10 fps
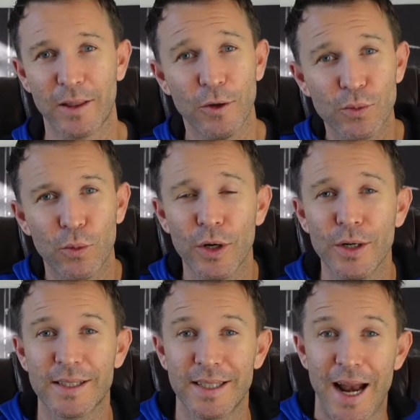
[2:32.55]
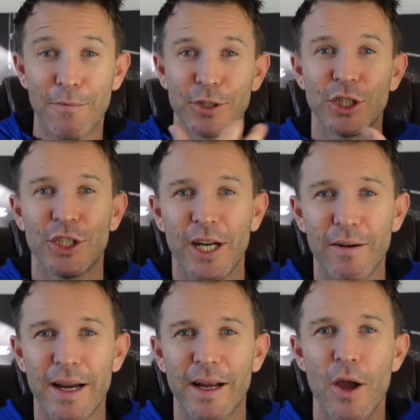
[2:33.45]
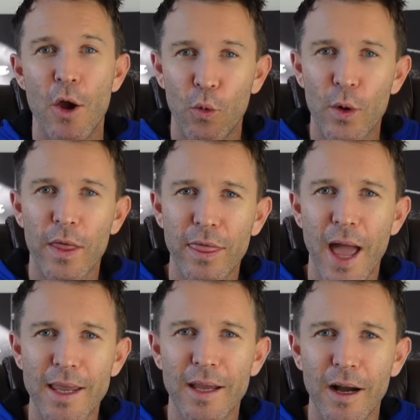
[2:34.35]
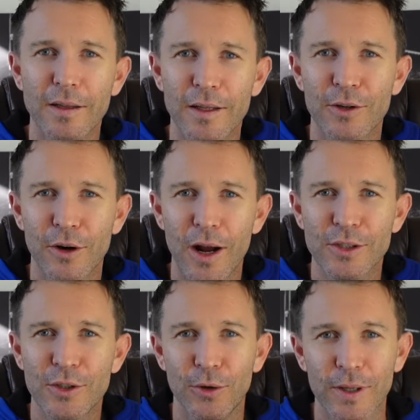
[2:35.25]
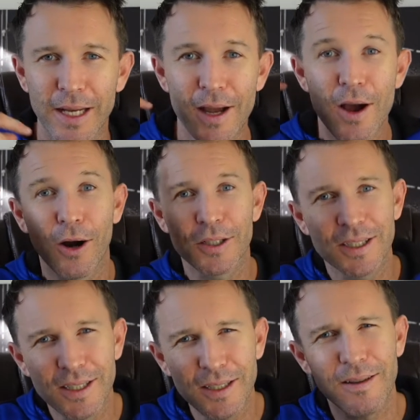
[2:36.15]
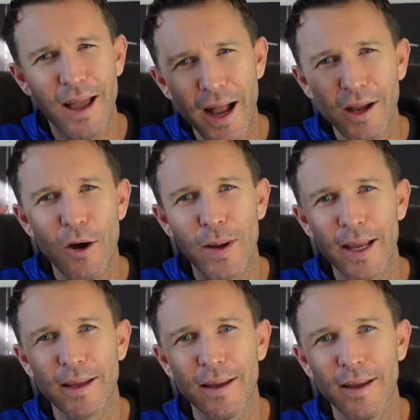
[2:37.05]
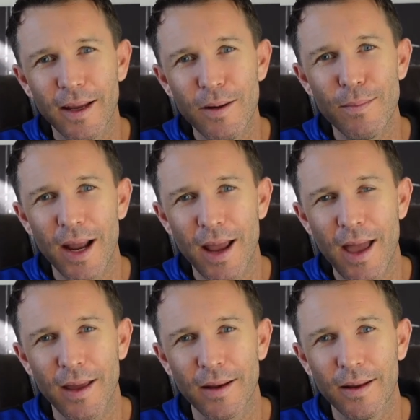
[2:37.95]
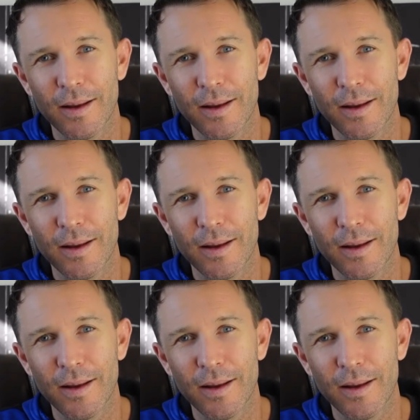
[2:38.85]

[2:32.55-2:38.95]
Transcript: Those words that I was sharing with that young lacrosse goalie are still echoing in my head,